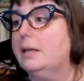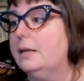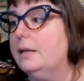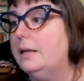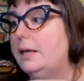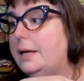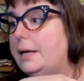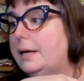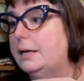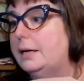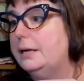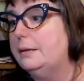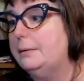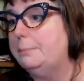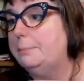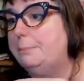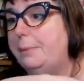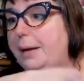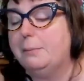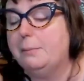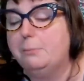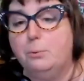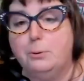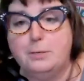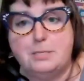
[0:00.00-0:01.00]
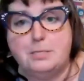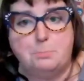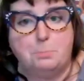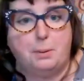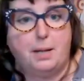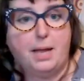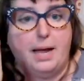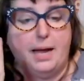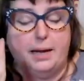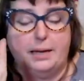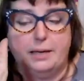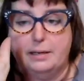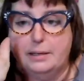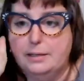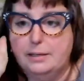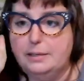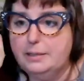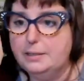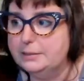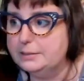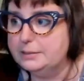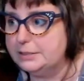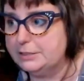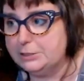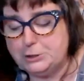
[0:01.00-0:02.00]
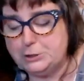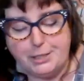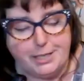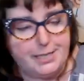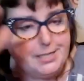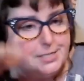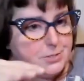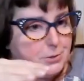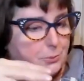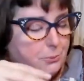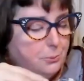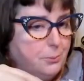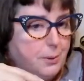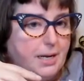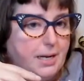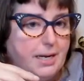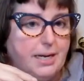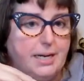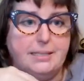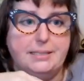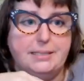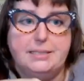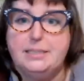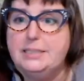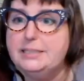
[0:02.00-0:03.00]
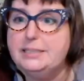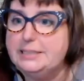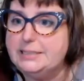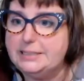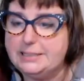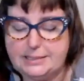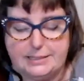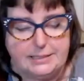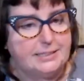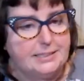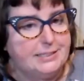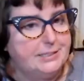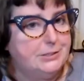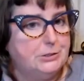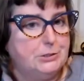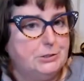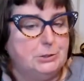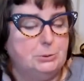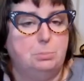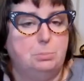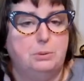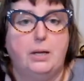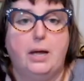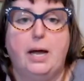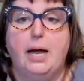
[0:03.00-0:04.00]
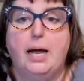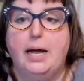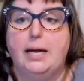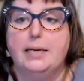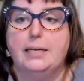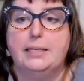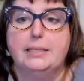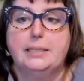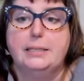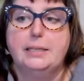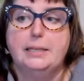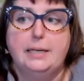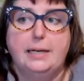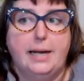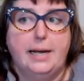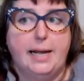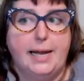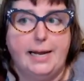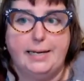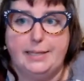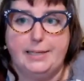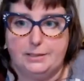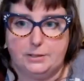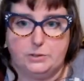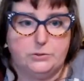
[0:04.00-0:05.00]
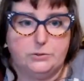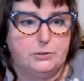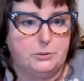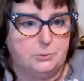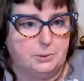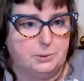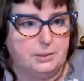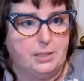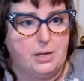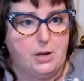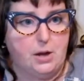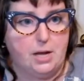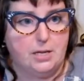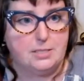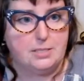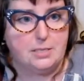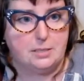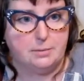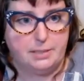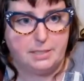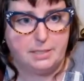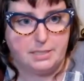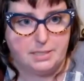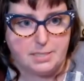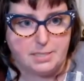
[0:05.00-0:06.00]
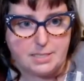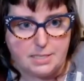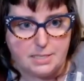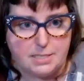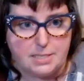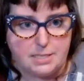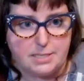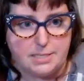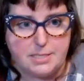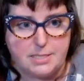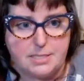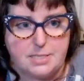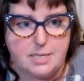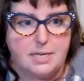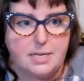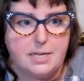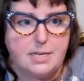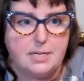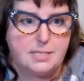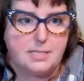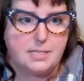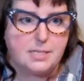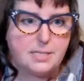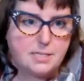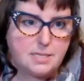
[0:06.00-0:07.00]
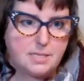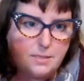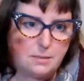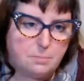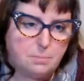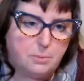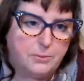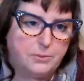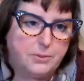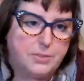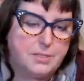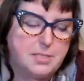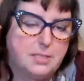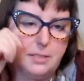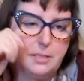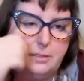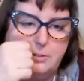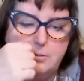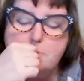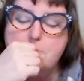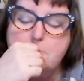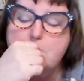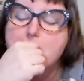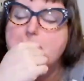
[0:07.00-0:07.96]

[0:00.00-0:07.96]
The pegboard's black, the trays are red, the stickers are black, and it looks really awesome, and it's easy to see, and it's easy to pull the stickers.